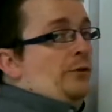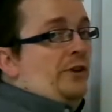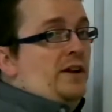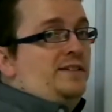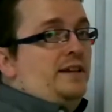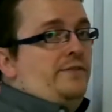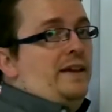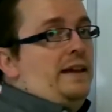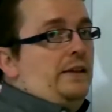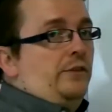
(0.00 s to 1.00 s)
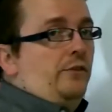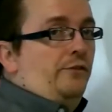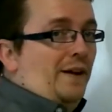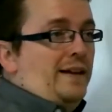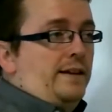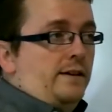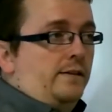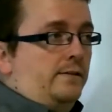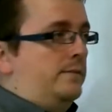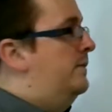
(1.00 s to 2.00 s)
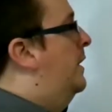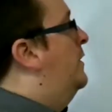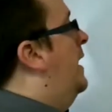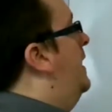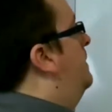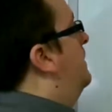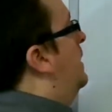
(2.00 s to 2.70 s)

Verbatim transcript: alternative is failure, okay?